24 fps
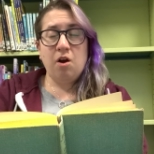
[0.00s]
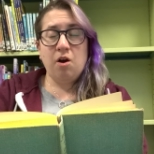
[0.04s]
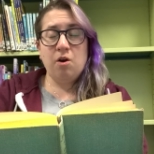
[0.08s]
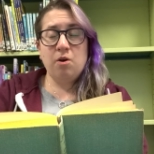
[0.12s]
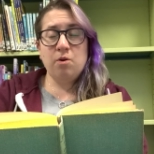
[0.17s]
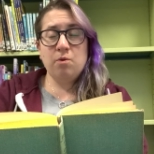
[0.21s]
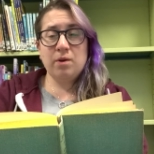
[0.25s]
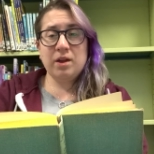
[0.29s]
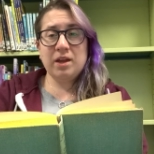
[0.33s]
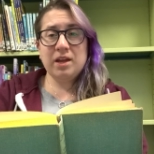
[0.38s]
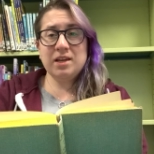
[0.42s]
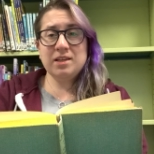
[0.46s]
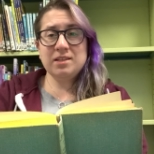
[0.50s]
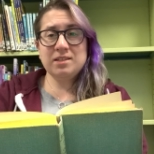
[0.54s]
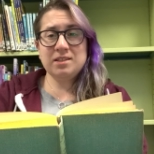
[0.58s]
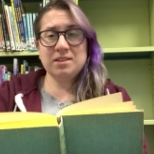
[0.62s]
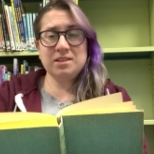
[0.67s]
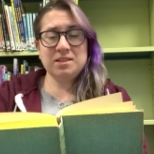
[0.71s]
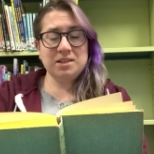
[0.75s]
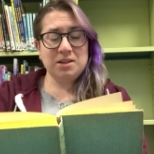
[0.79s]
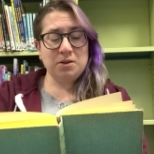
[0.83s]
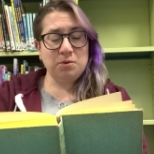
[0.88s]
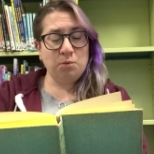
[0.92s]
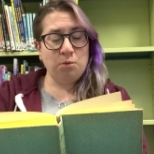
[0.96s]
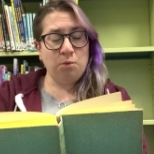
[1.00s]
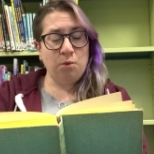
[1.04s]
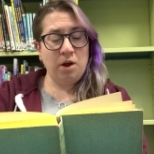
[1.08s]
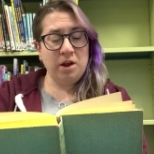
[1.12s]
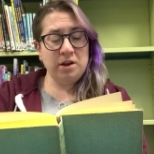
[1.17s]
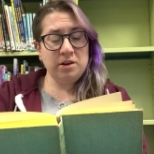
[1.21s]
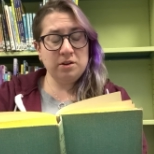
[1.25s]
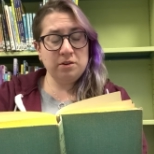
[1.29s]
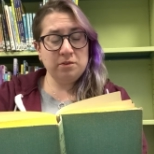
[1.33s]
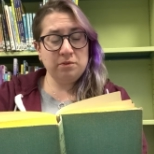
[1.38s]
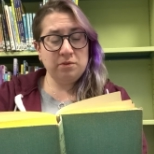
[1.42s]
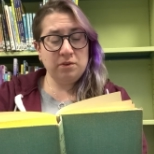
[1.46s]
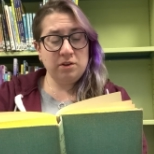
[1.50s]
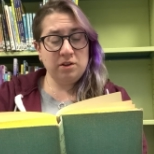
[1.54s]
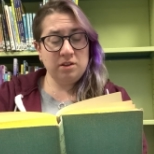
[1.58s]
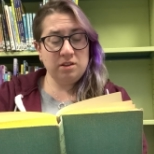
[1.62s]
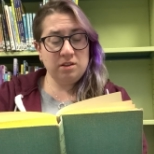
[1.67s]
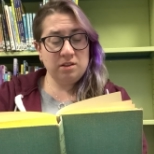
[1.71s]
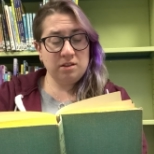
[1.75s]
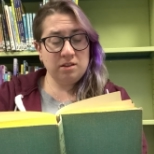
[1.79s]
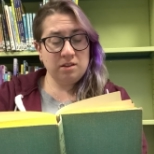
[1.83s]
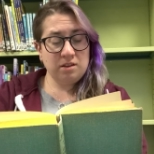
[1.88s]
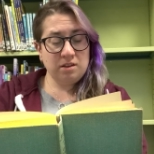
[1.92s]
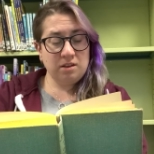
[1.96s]
Oh, isn't it wonderful?
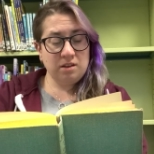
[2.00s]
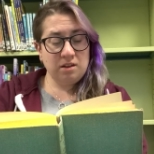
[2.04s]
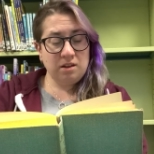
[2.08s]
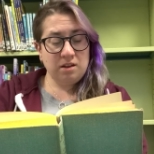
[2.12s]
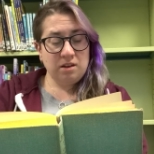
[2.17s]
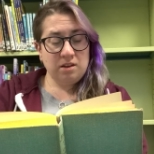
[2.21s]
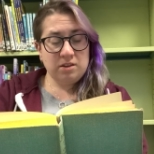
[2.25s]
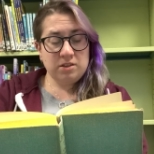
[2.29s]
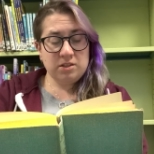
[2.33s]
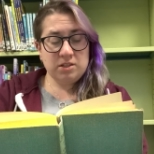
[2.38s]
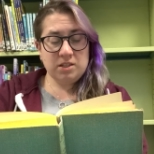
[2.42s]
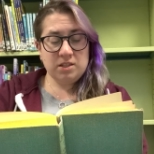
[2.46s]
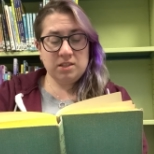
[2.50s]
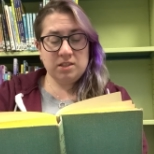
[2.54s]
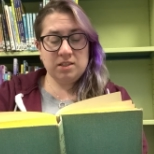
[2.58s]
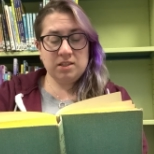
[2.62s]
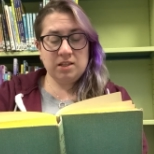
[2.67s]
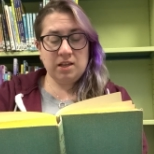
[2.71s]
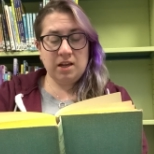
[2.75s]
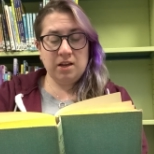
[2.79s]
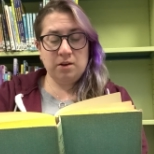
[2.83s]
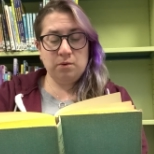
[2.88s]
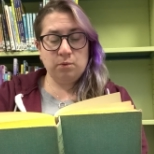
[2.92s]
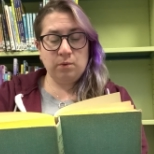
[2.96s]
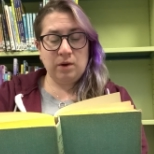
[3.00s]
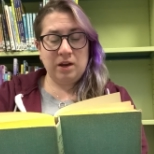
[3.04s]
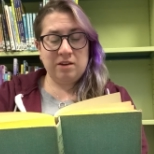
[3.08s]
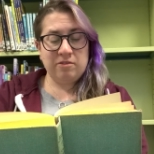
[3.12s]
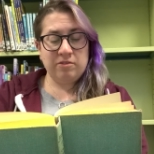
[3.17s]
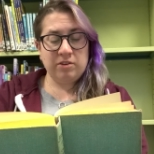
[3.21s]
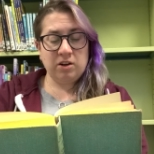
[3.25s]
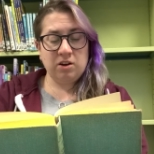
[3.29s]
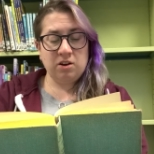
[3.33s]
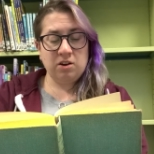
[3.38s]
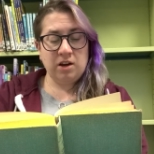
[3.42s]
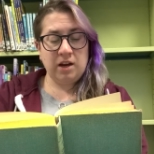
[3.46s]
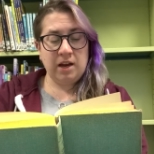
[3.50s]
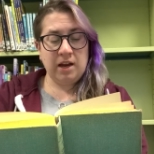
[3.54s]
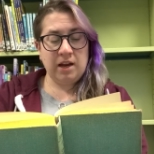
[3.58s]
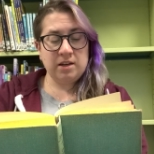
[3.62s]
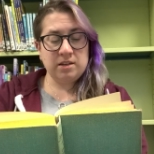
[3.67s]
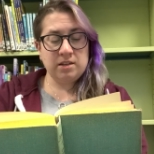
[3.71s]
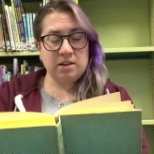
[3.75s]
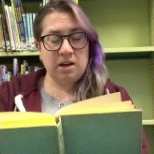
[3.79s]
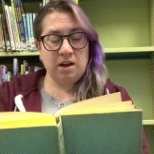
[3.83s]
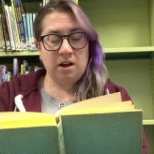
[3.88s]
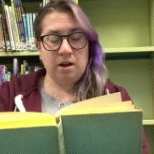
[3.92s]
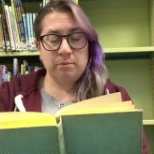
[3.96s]
she said, waving her
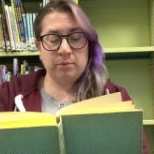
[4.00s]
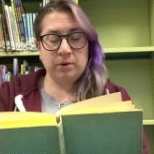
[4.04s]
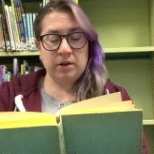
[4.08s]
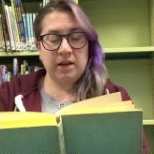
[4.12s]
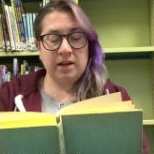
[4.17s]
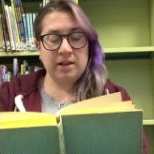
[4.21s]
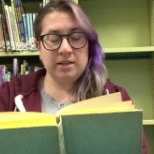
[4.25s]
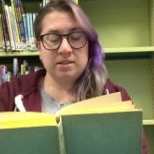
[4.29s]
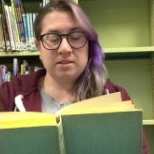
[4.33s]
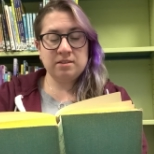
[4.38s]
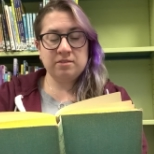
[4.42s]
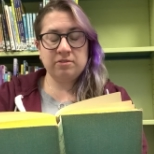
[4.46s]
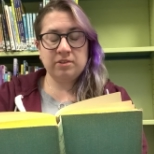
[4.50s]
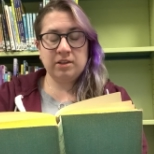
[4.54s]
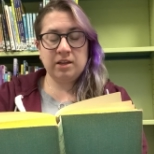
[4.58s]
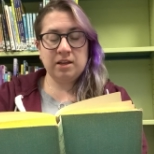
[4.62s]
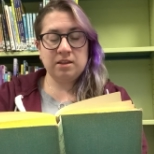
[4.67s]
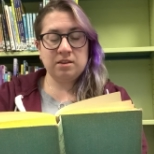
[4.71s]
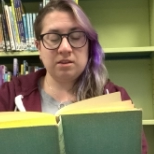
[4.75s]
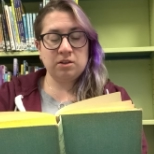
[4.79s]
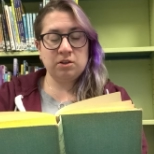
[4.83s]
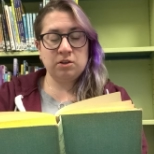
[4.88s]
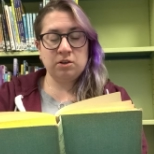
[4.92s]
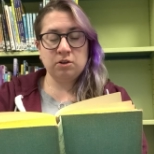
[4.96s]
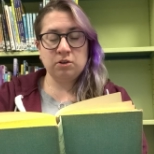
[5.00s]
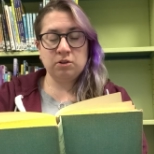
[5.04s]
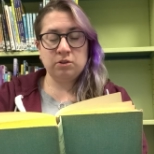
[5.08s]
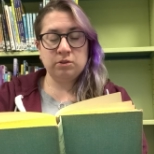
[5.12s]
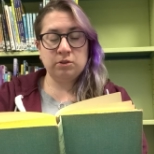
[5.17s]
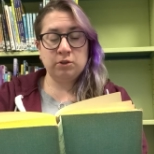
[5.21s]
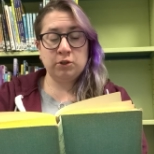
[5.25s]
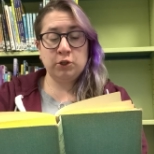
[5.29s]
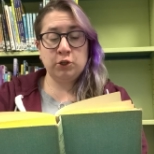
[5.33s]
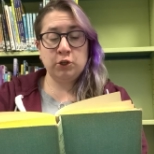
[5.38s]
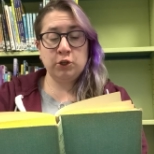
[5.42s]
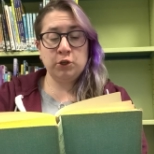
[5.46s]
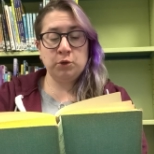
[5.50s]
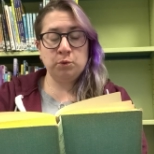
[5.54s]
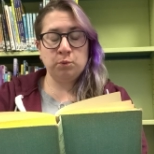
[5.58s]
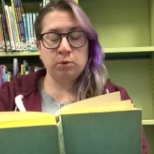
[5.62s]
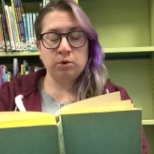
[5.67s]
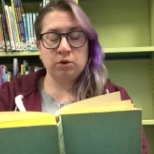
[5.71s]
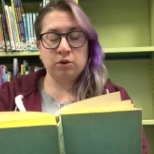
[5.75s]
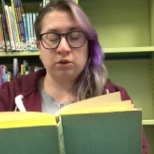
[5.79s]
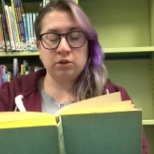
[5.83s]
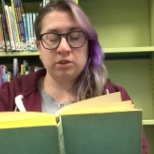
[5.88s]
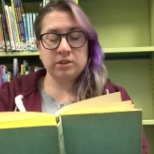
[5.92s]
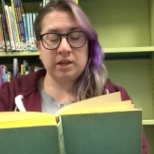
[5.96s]
hand comprehensively at the girl good
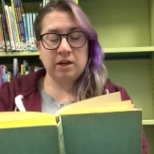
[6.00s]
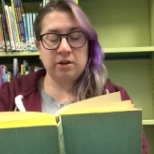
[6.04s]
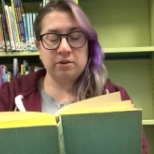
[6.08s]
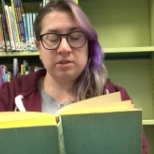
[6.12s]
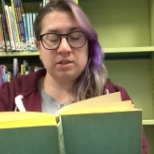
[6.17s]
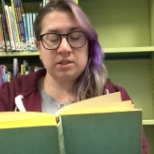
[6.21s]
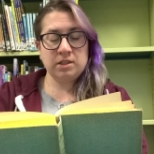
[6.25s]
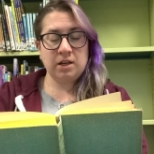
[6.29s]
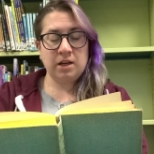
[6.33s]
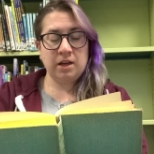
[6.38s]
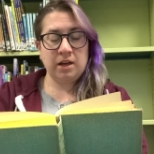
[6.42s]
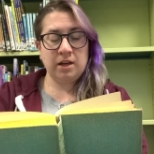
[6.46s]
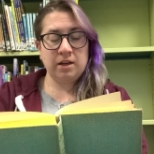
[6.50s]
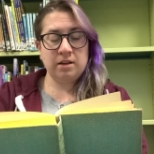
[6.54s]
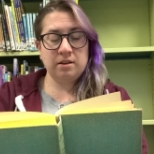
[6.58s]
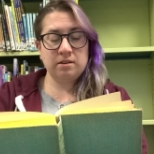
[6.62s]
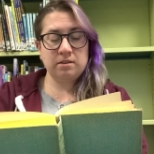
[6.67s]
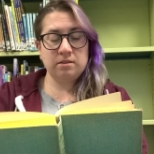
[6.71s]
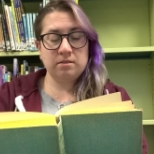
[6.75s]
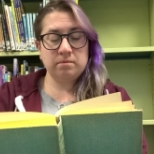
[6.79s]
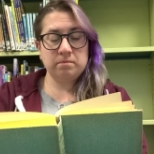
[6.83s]
world outside.